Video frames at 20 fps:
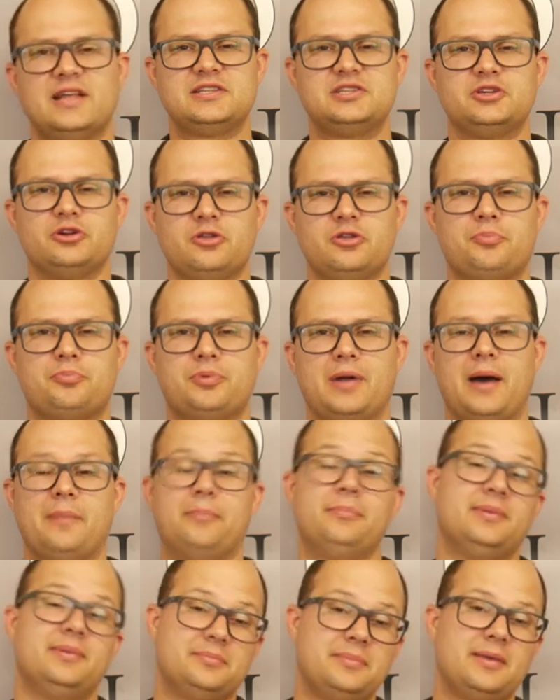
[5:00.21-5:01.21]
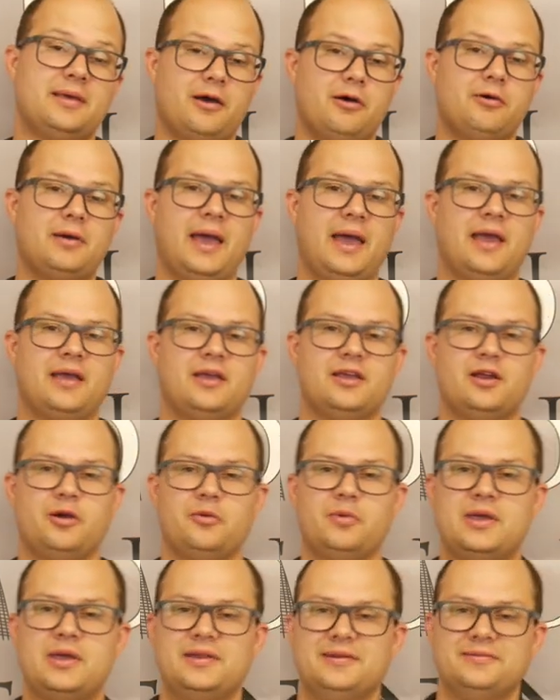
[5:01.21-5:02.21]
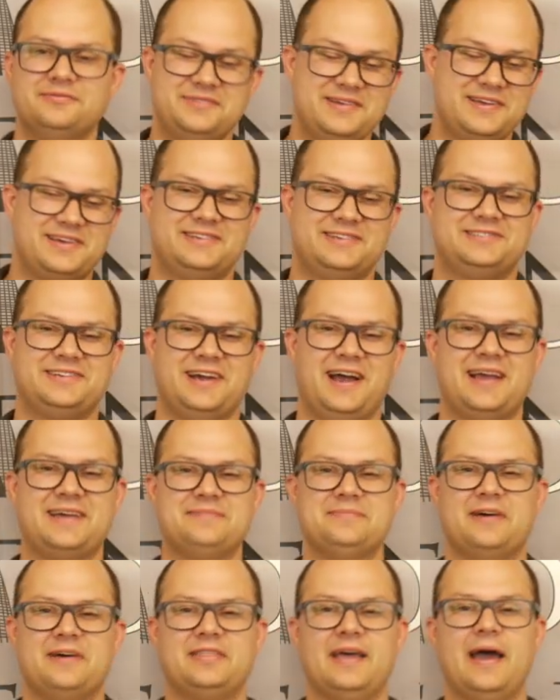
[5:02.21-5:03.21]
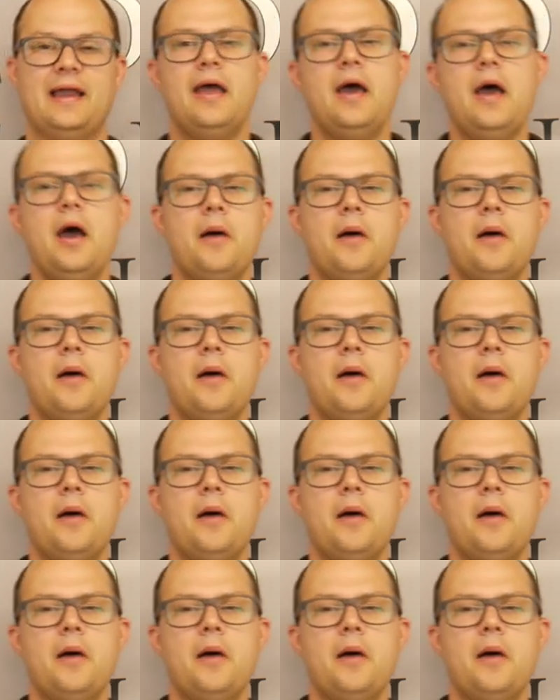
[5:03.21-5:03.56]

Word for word: you're the problem, and like, okay, you know, we can, we can talk about that.